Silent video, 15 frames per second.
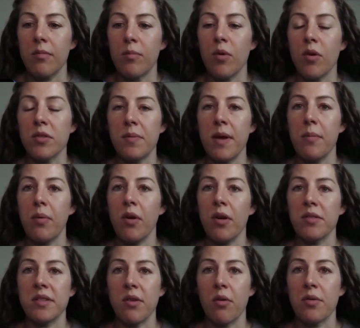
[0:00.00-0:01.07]
most people
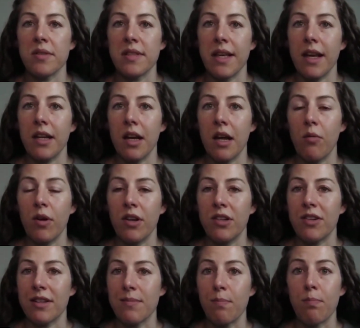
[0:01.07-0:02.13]
associate it with
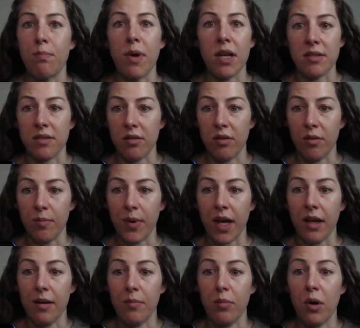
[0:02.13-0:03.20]
just muscle,
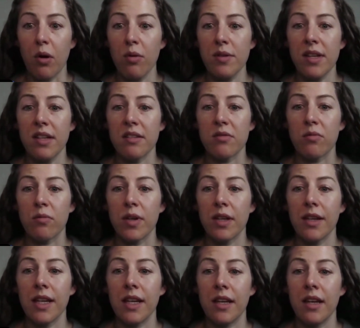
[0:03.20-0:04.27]
but protein is
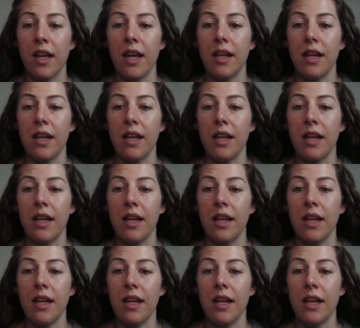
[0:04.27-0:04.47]
really